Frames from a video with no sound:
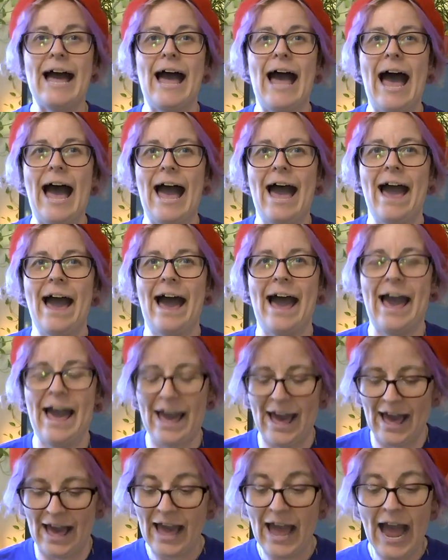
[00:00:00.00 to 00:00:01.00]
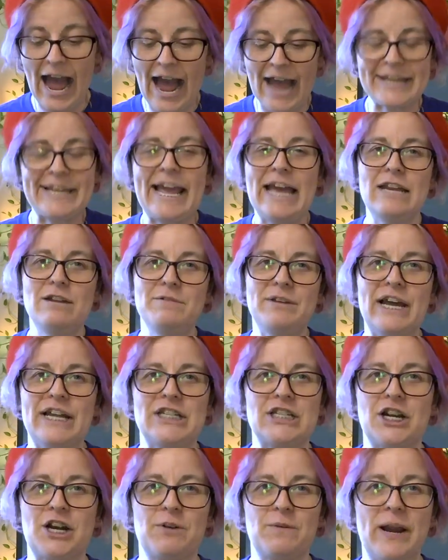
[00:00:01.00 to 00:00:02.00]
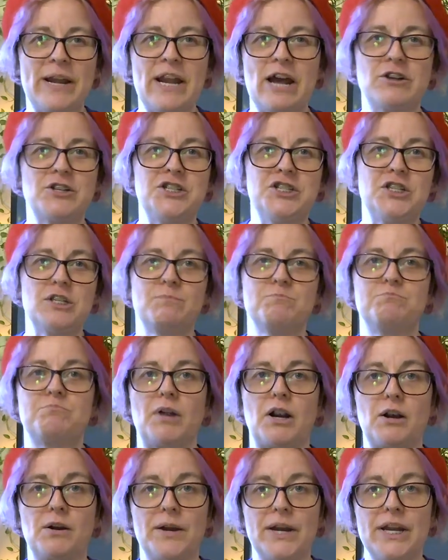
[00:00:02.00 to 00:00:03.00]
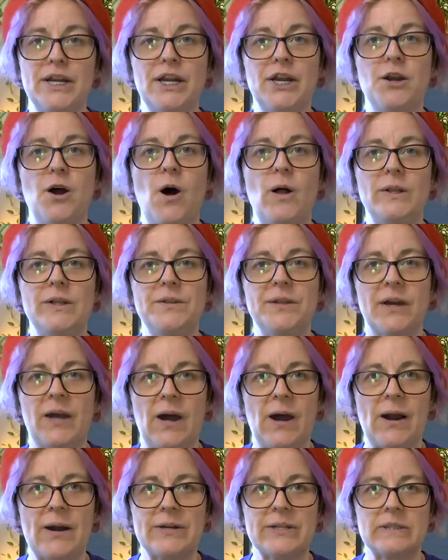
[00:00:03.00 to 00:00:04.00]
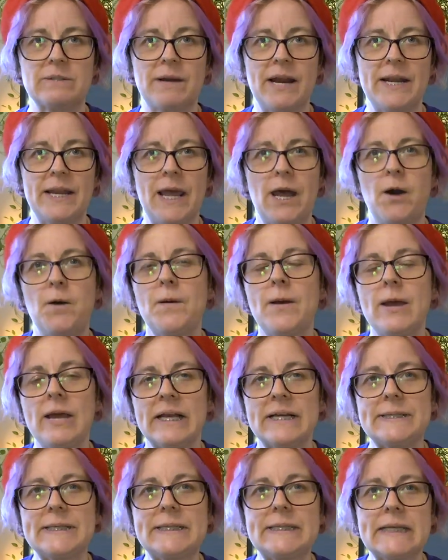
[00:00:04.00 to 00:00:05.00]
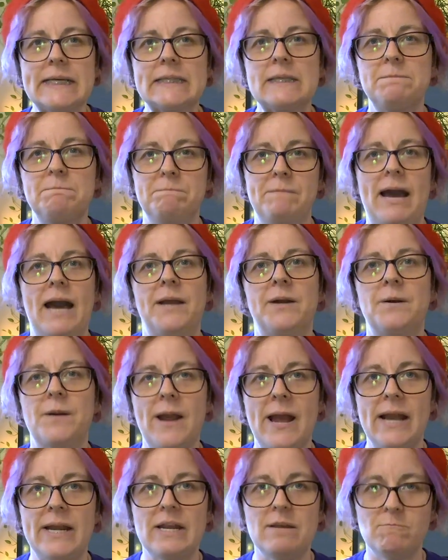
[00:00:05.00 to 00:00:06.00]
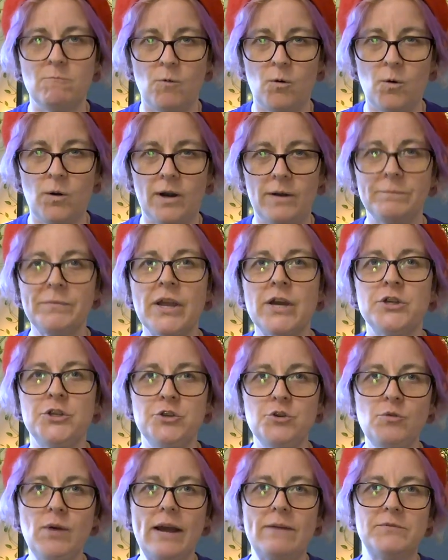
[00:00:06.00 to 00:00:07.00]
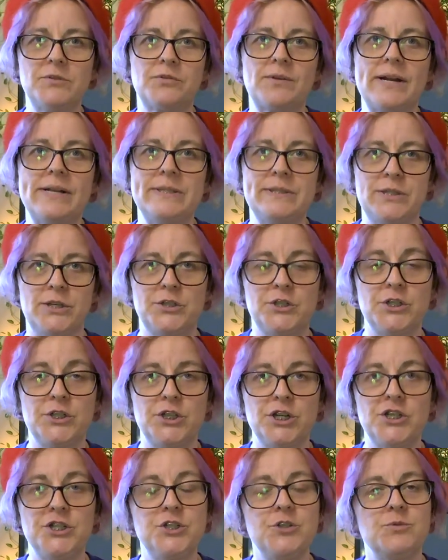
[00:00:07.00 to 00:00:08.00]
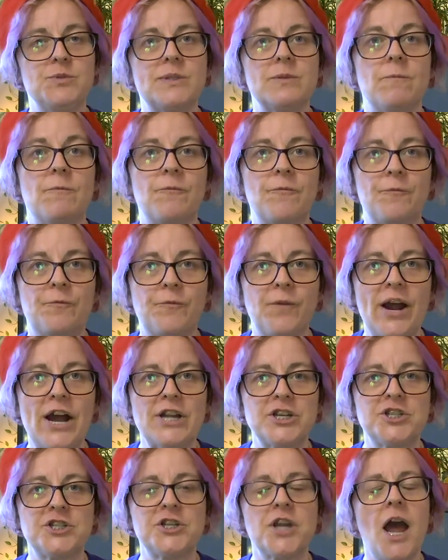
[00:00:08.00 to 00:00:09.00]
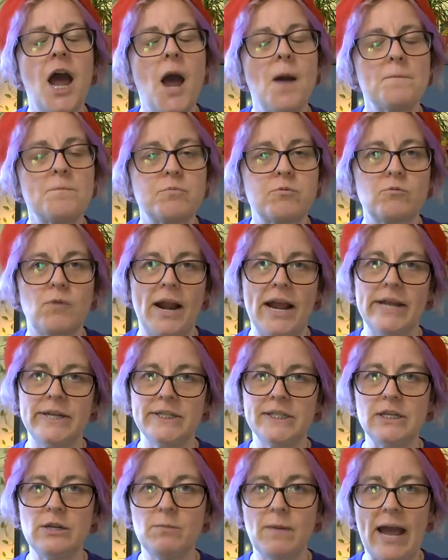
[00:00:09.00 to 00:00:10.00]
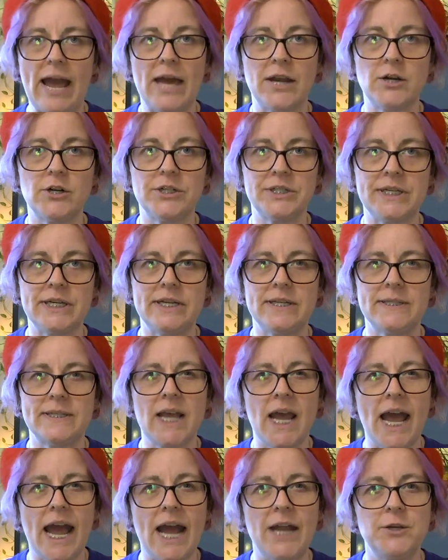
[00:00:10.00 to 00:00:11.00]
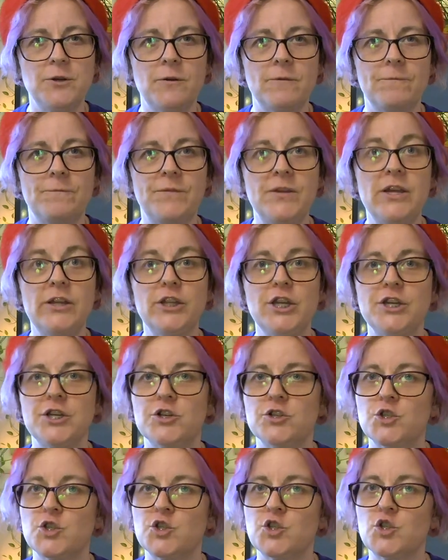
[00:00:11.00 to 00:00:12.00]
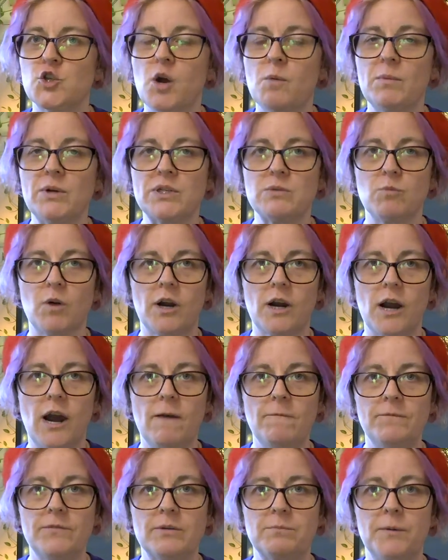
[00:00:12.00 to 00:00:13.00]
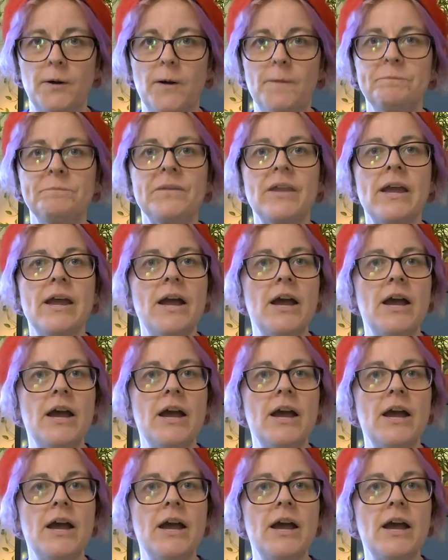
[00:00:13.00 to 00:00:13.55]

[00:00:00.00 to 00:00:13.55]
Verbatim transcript: I can't even get to her right now. She's just buried in all of the cards right now because it doesn't matter anymore. You have transitioned into some fresh, brand new energies and you're feeling so much more comfortable.